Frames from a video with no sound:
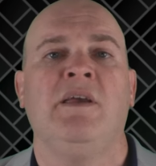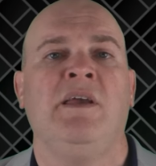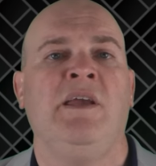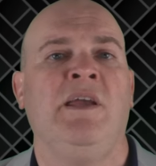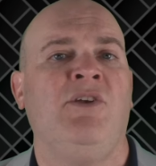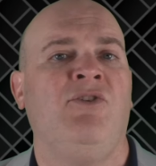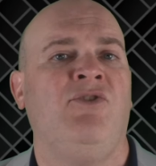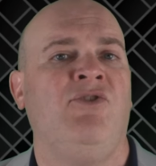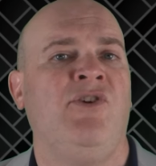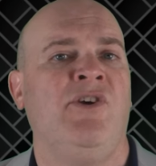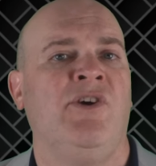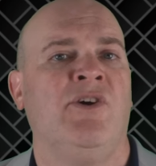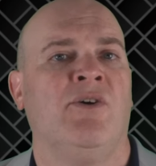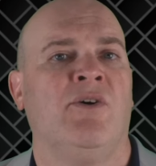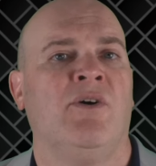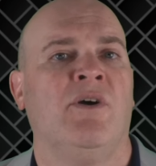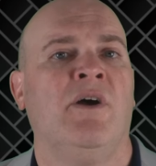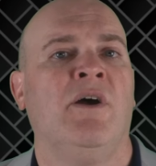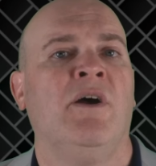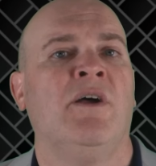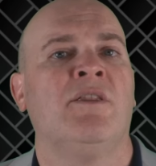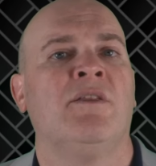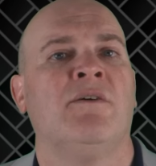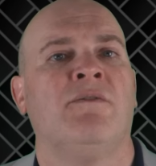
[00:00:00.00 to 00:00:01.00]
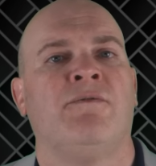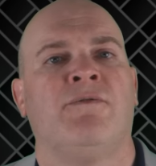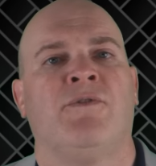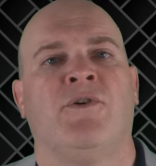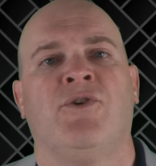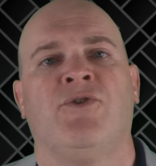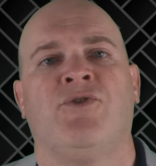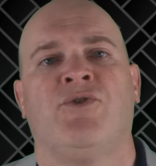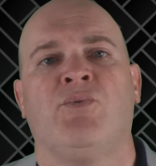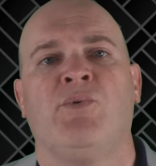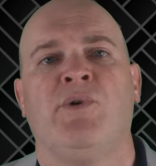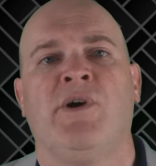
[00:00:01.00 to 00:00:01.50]
Each year, the
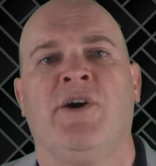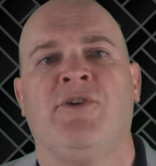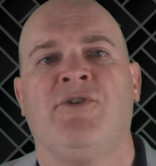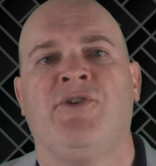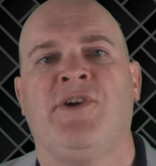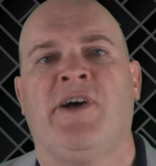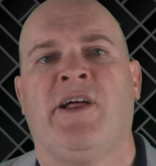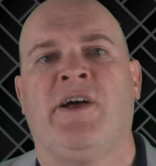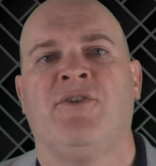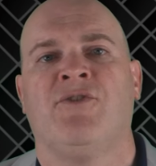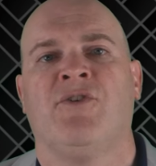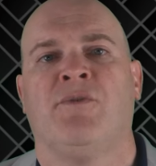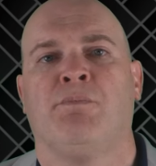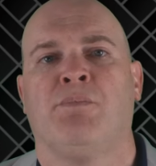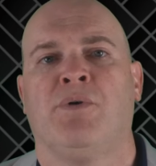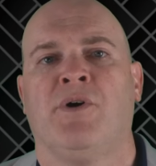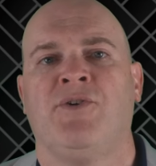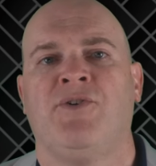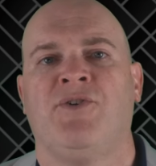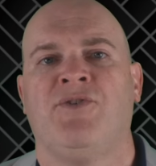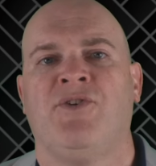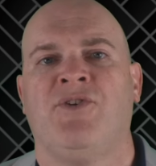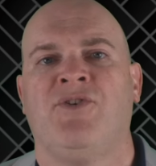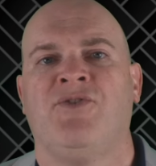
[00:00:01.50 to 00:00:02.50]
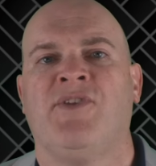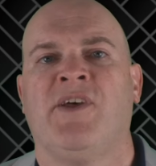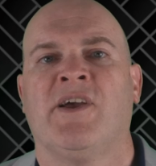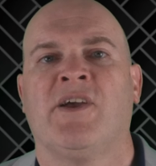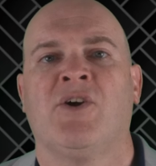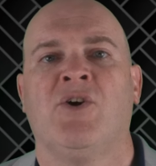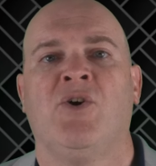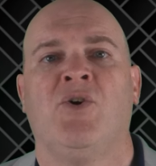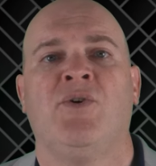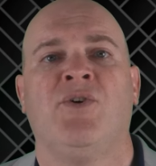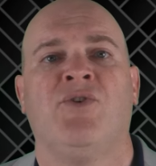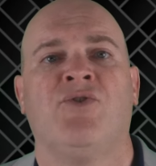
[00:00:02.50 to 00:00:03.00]
first $300 of purchases that
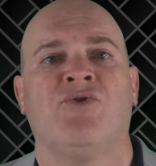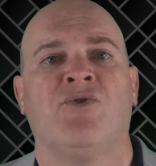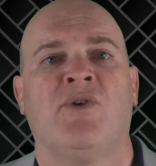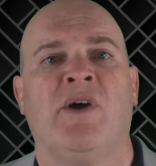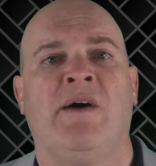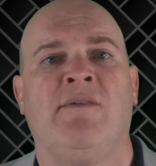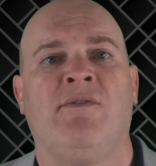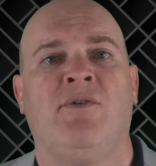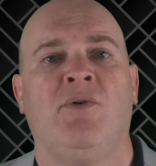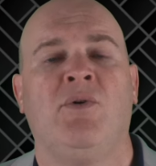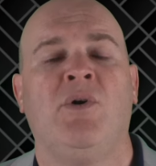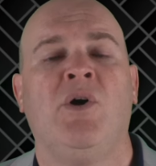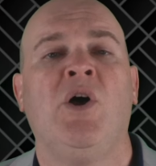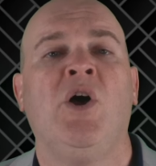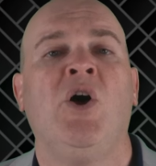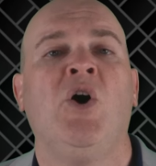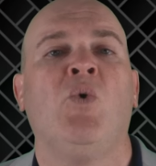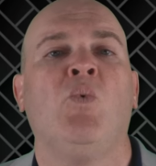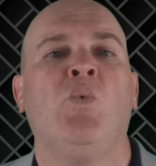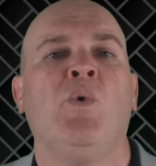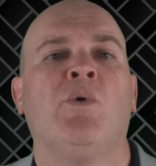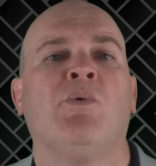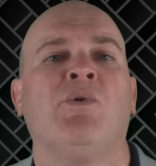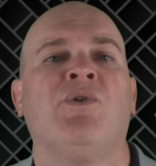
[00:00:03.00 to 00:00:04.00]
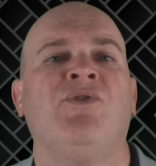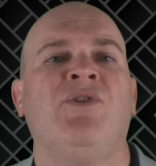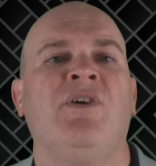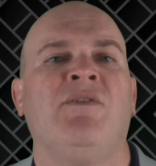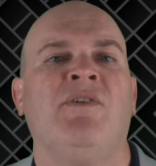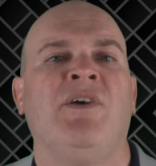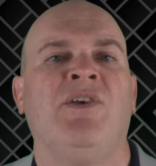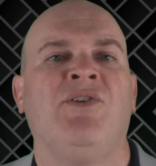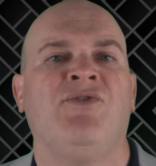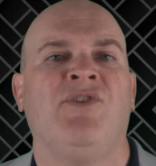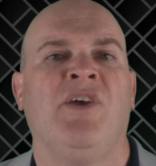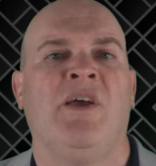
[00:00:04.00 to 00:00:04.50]
code as travel will
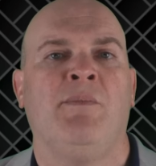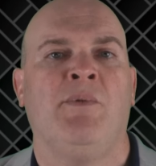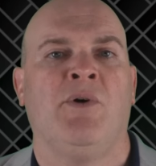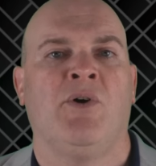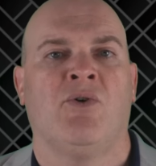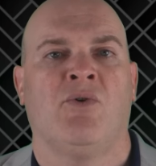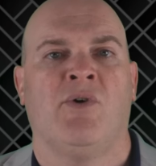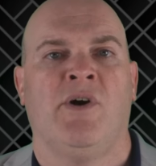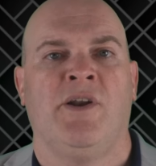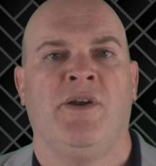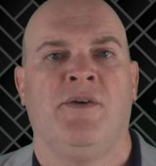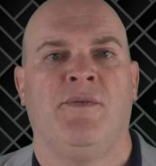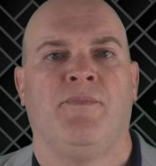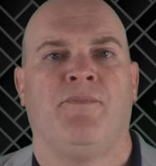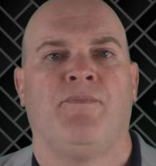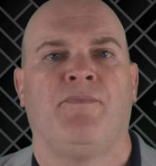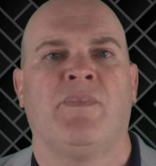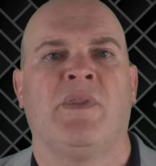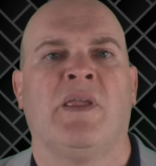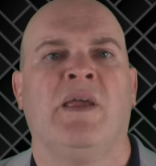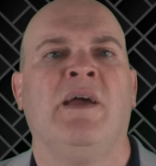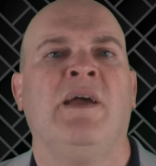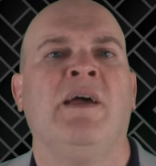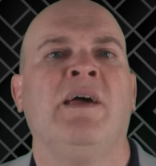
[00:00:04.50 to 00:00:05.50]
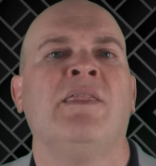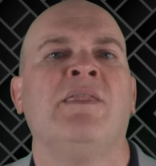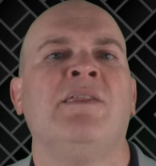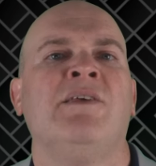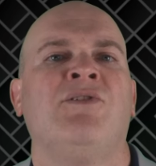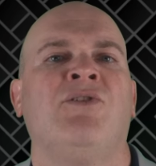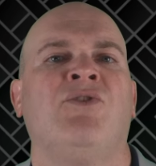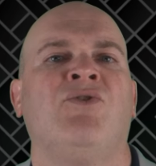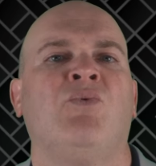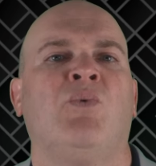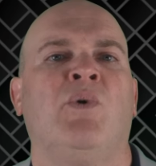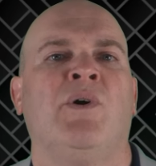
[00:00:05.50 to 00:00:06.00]
receive a statement credit.
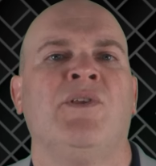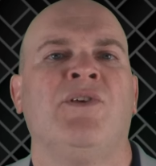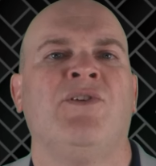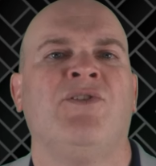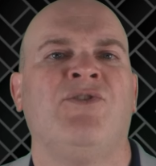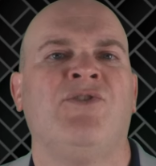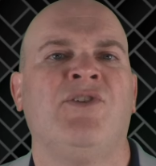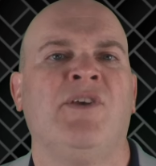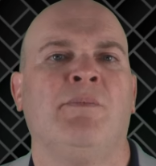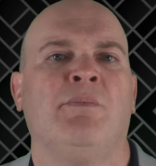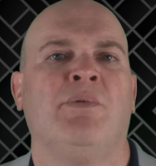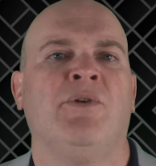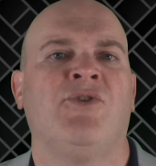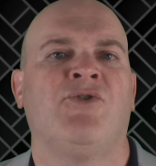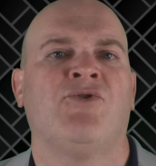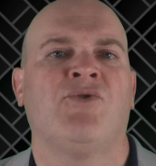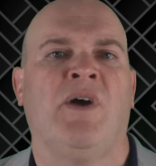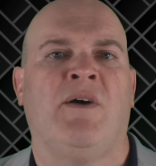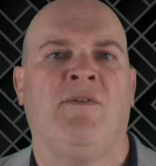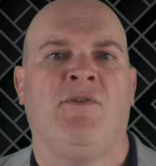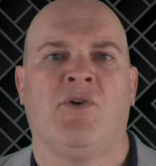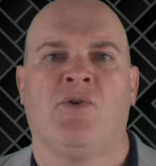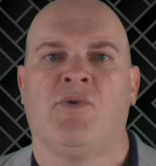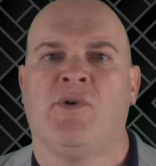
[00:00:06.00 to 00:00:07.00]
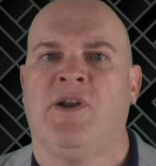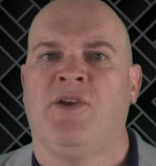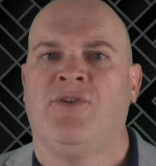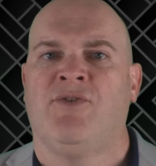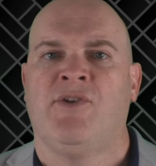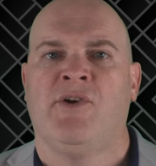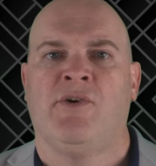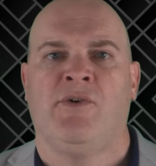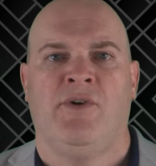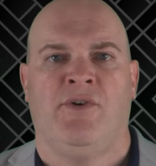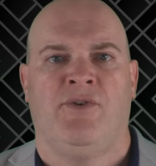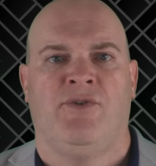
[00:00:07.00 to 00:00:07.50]
This is one of the simplest travel credits
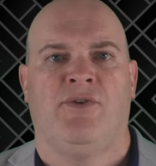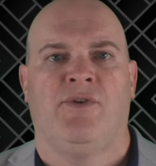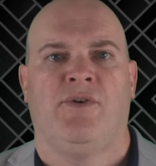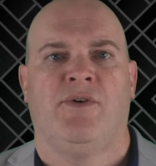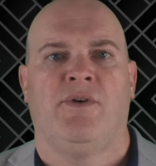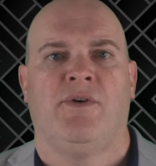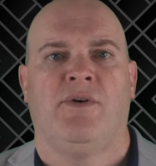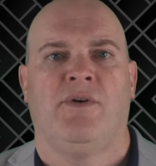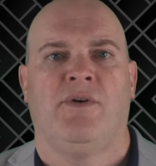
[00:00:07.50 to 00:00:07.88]
there is.